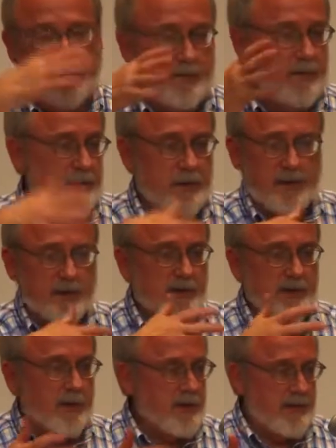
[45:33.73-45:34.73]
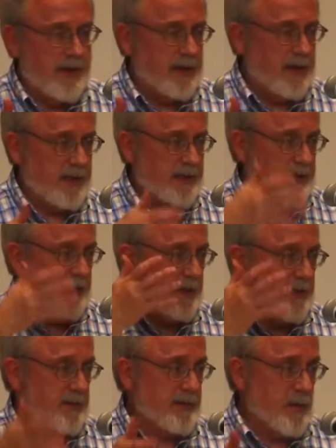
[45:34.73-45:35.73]
You just learned about it last night
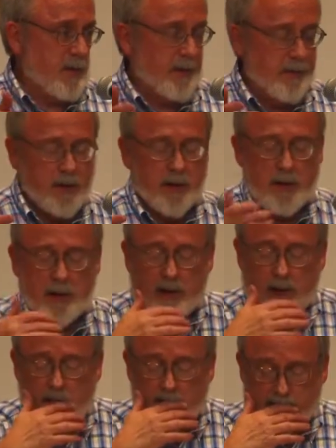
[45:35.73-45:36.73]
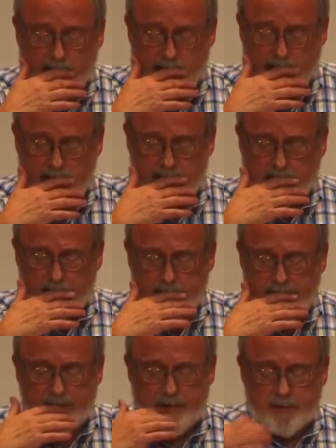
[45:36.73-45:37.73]
or this morning. What do?
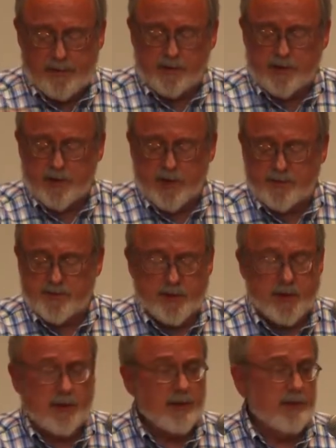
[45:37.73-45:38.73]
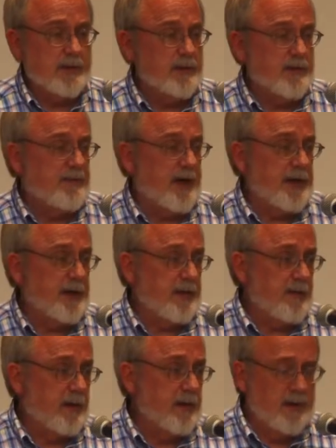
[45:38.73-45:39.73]
Those terms are not defined
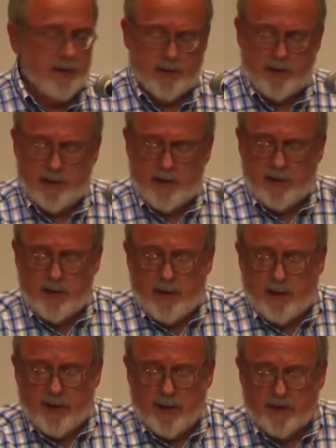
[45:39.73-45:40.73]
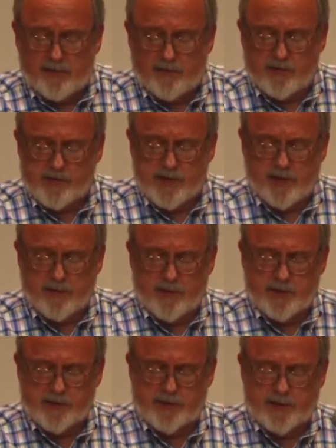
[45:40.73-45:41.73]
anywhere, unforeseen,
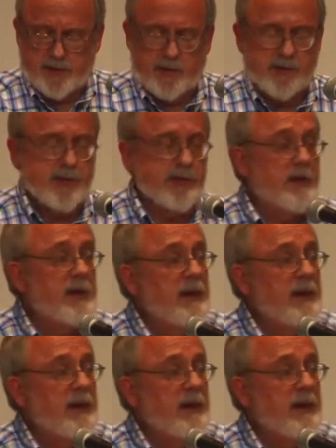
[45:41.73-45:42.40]
emergency, and urgent,